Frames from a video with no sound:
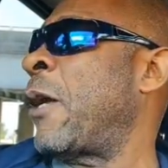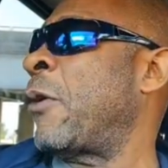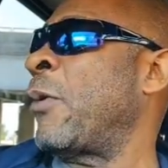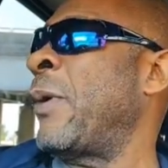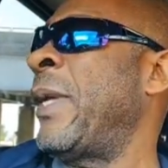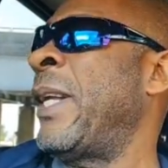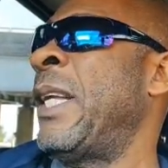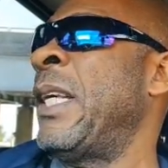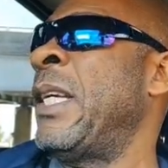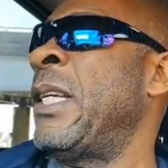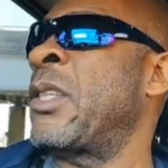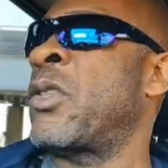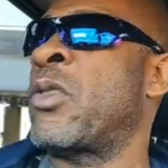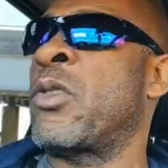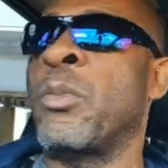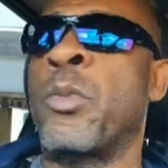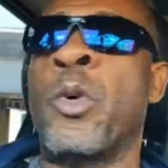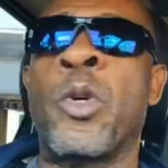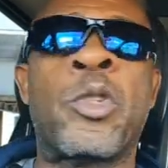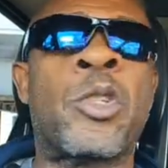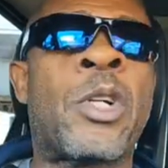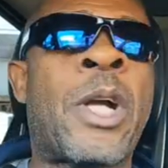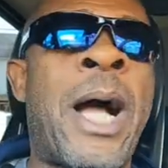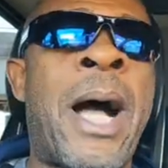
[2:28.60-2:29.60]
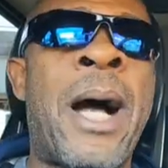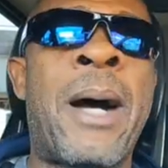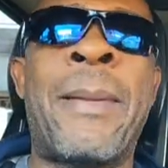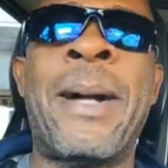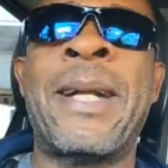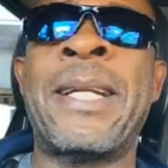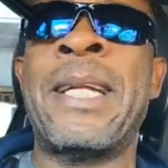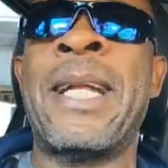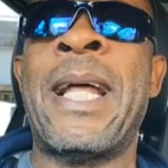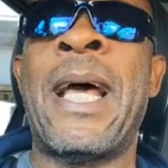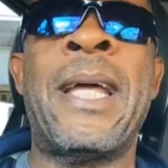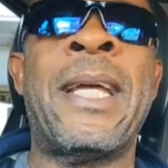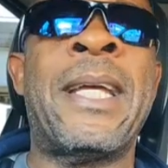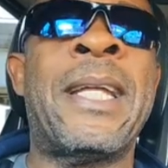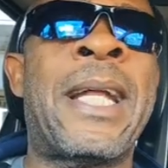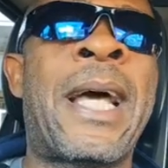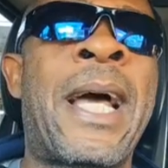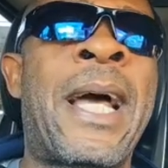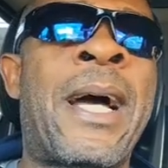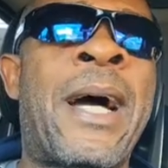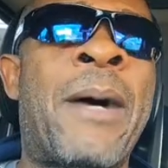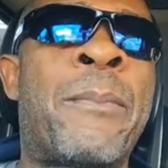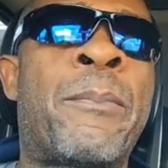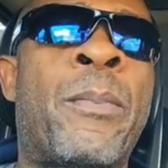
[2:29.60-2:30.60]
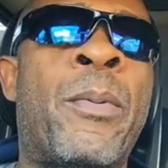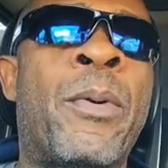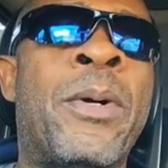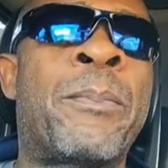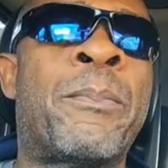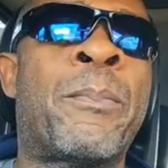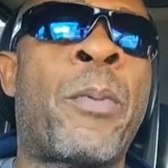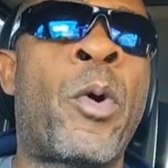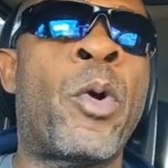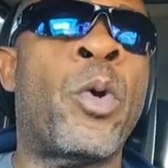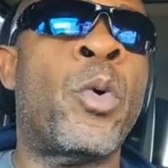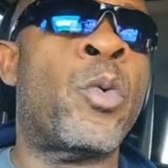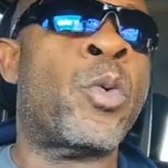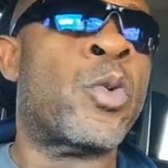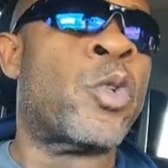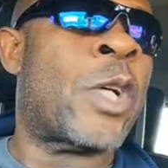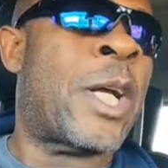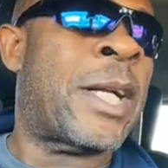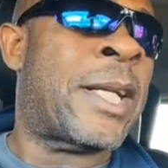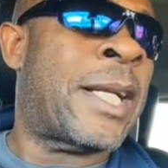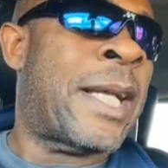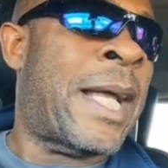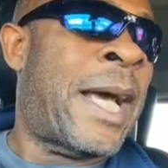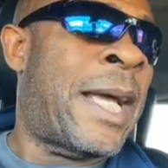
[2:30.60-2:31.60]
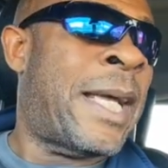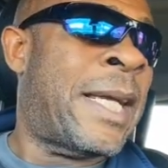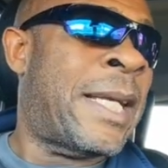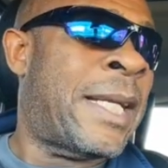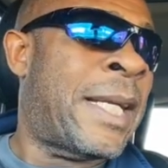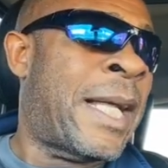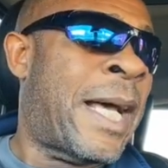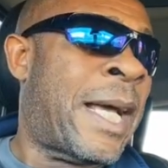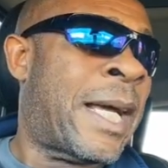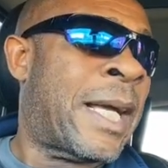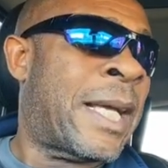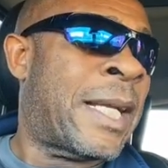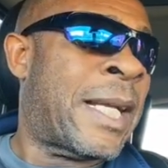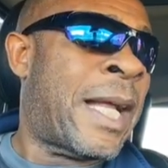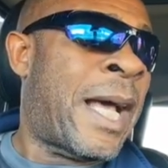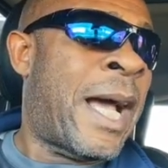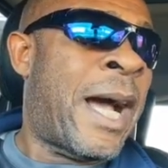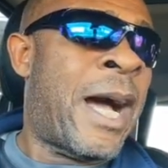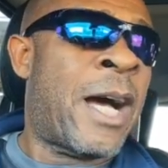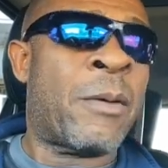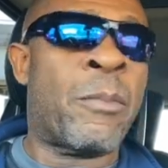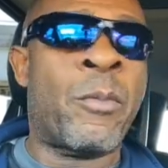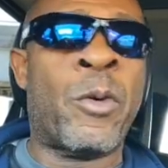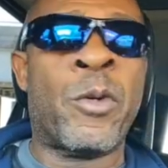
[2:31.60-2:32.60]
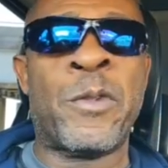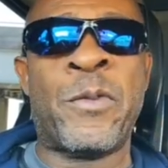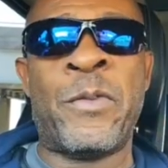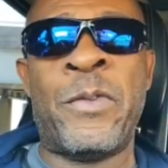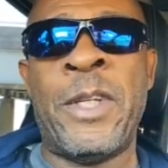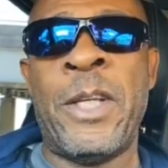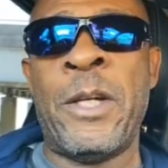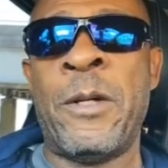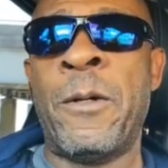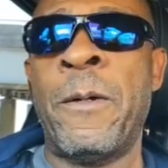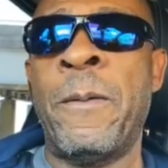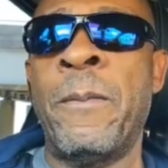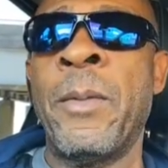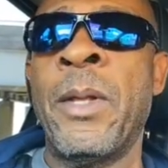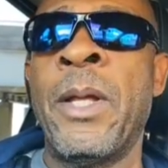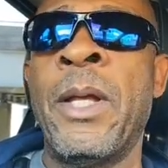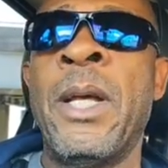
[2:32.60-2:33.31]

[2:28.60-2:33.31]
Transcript: release much carbon in a pollution in a atmosphere.